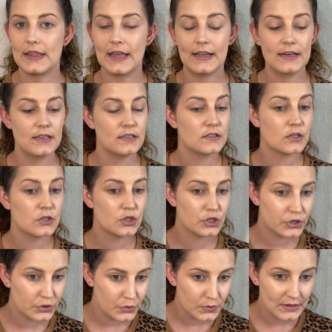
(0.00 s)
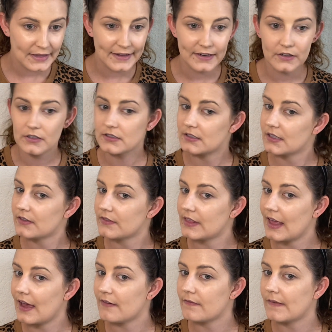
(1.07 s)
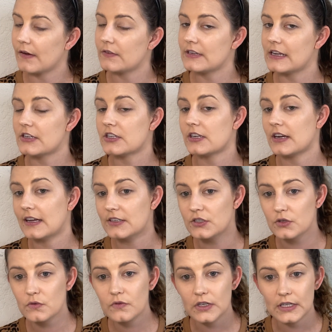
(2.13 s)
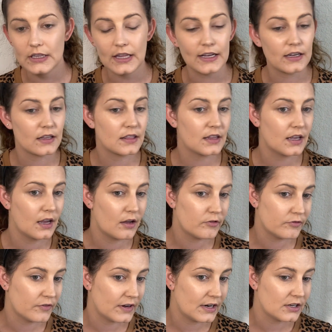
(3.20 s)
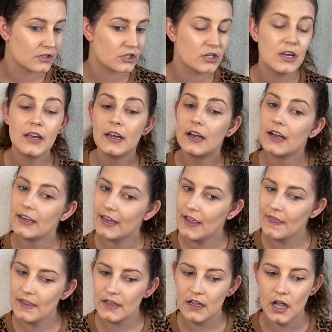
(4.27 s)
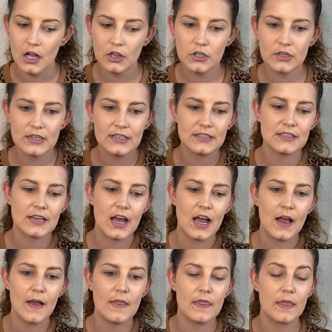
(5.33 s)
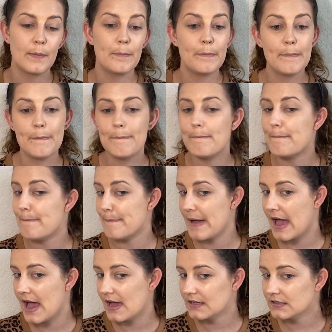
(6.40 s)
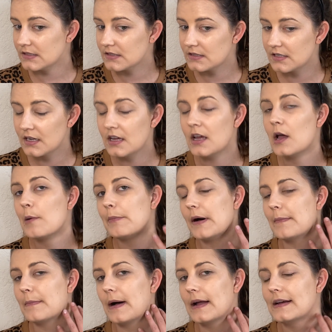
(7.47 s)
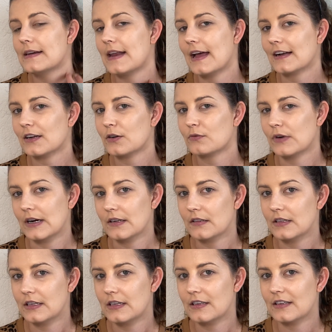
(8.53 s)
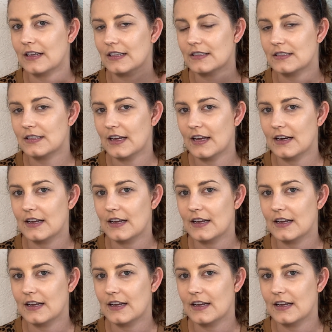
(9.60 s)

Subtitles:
that is 2 layers of that foundation. I do really like the finish. Again, the color is not the best, but my neck rarely gets tan